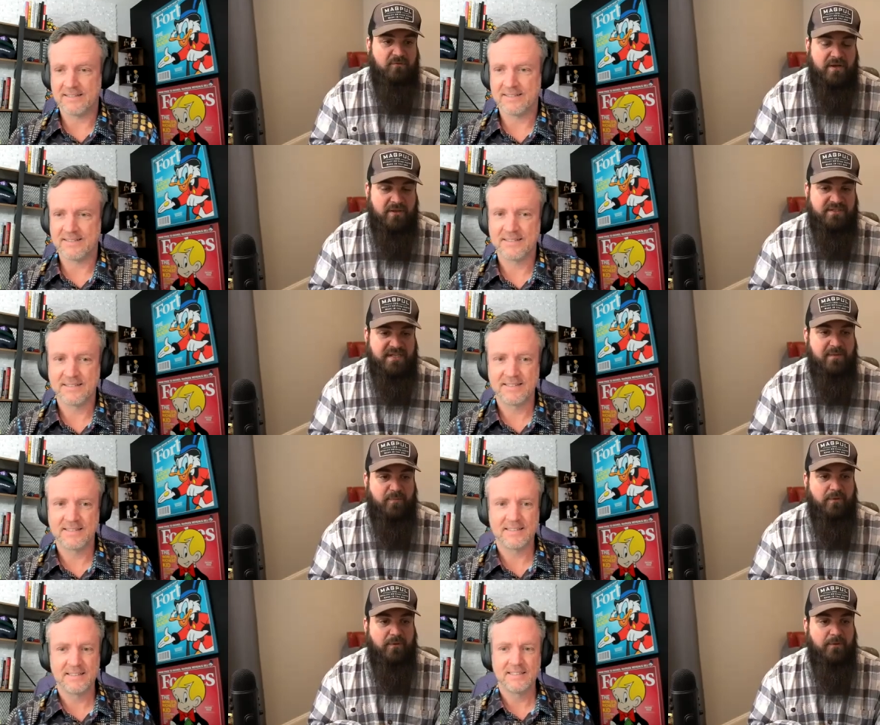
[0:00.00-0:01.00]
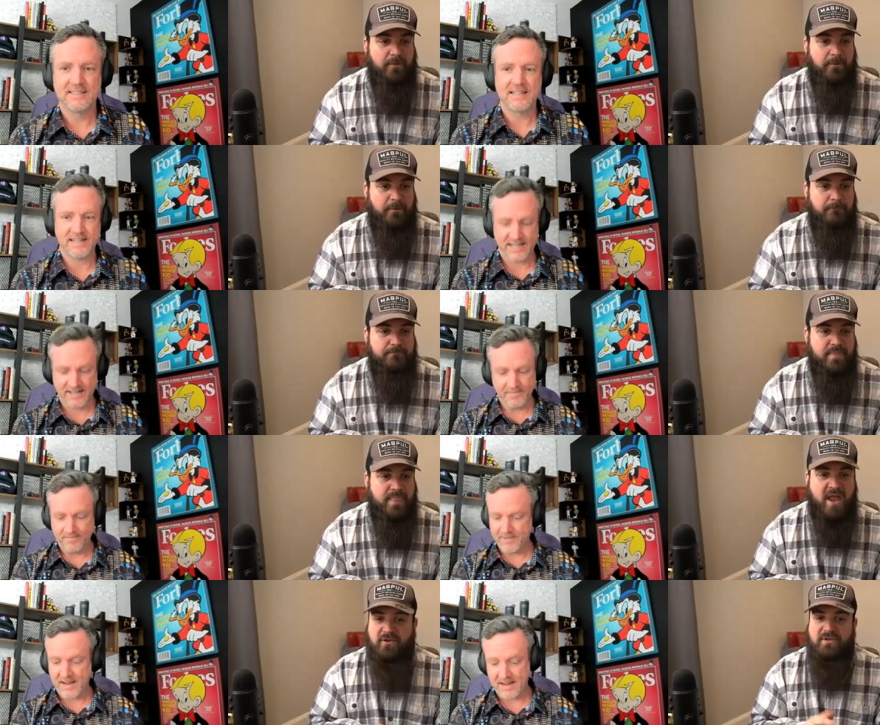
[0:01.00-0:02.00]
Speaker 1: grand on the table.
Speaker 2: I did.
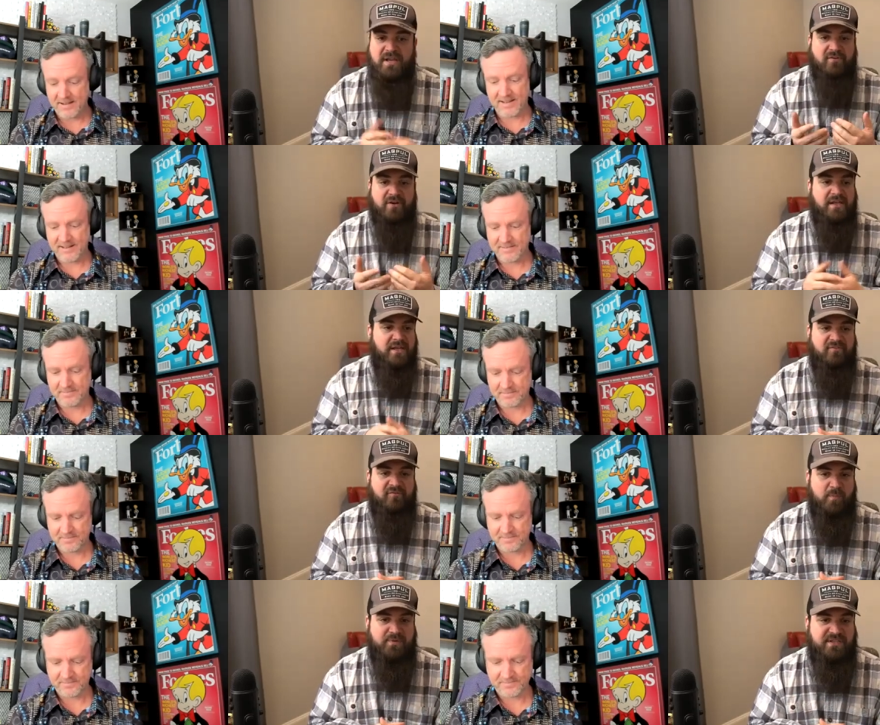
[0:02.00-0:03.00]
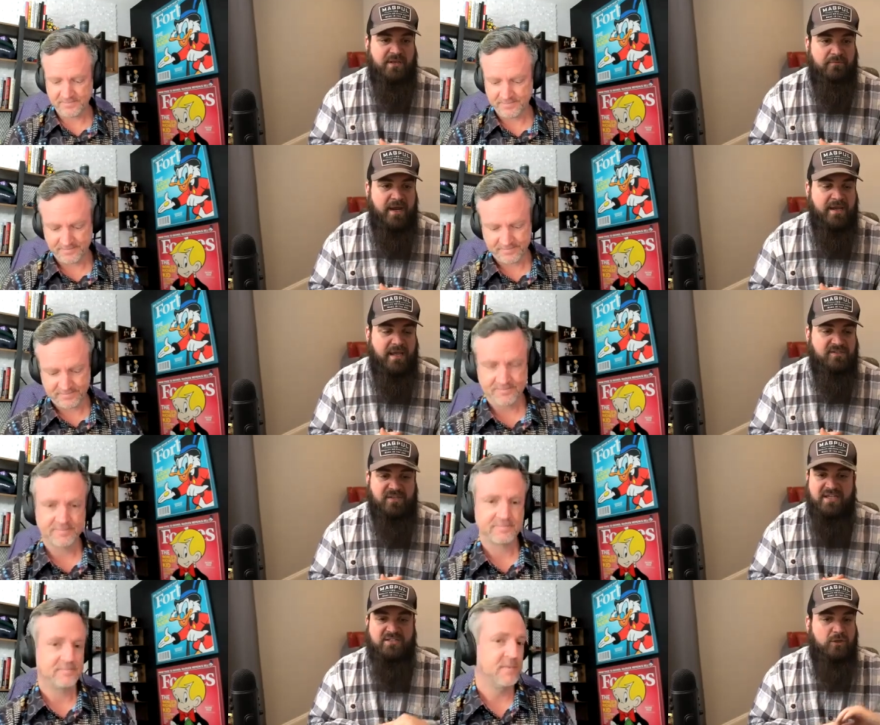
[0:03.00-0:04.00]
Speaker 1: And yeah. you're never going to get a four percent rate again. So
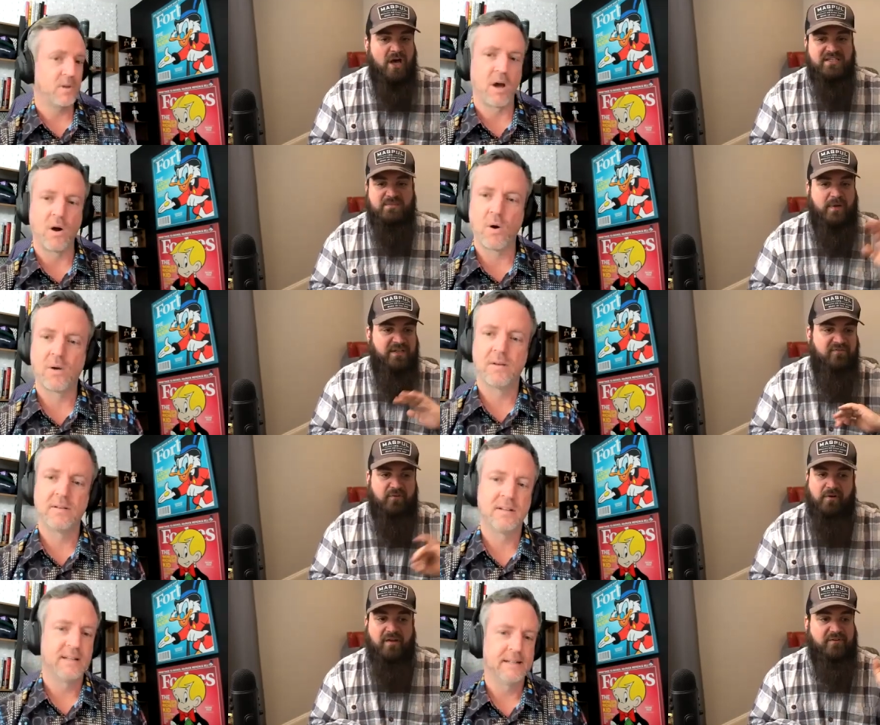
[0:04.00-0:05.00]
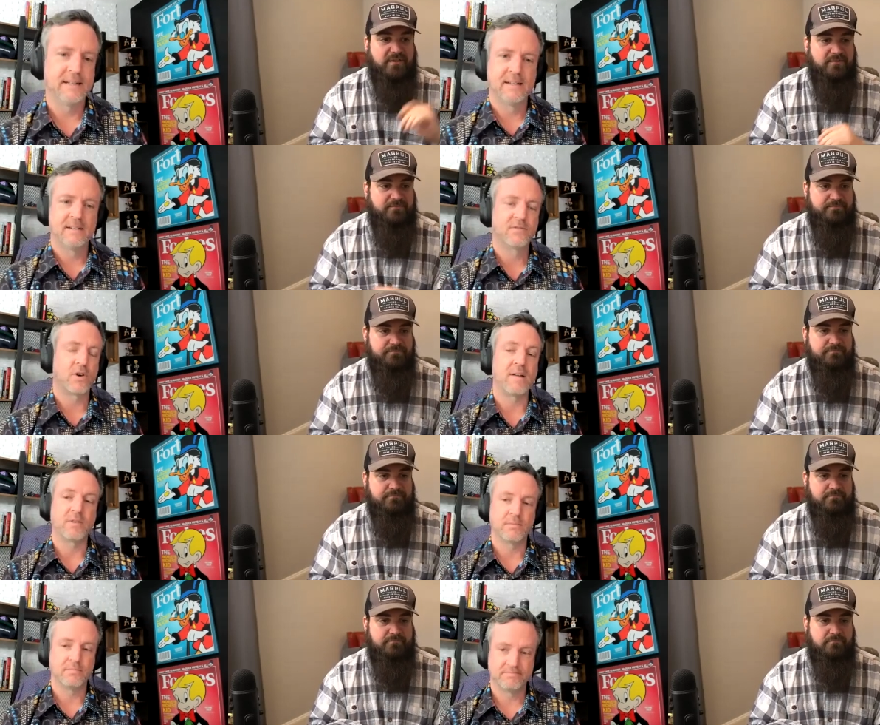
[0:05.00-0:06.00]
that's lost oh. money forever.
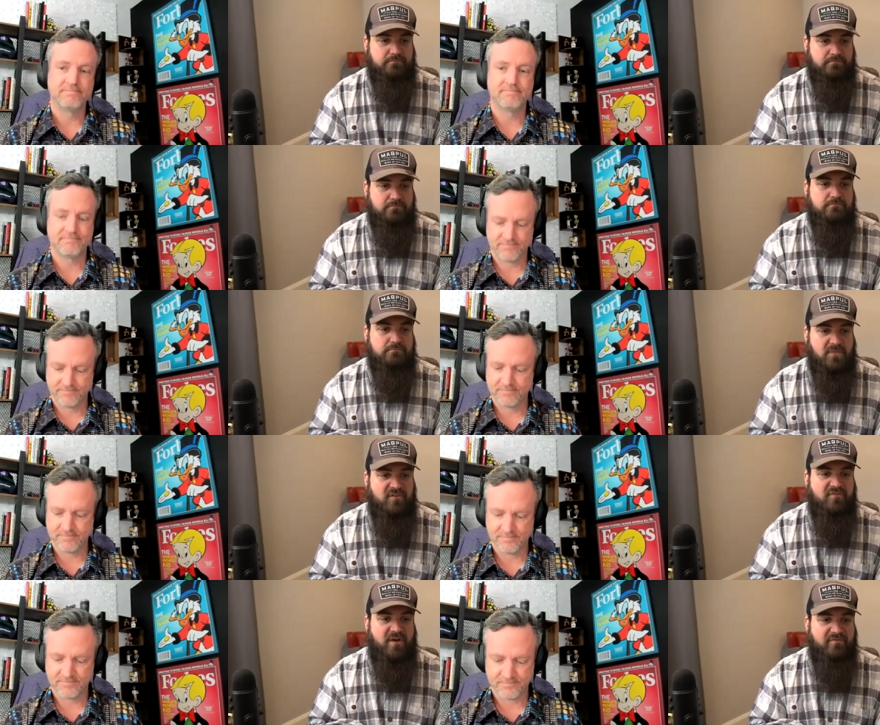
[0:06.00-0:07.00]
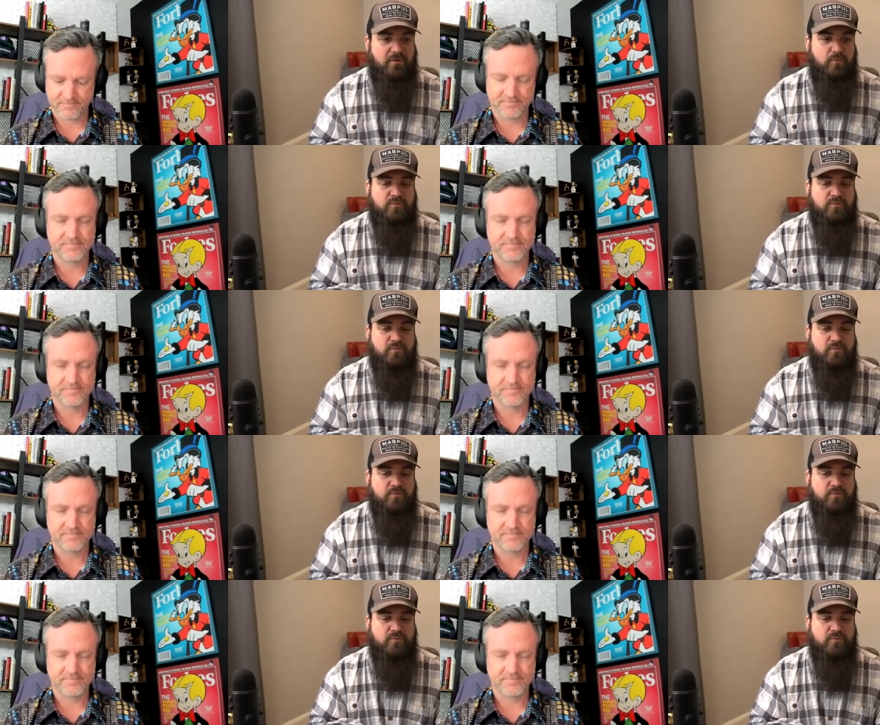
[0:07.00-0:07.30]
Speaker 2: Forever. Forever.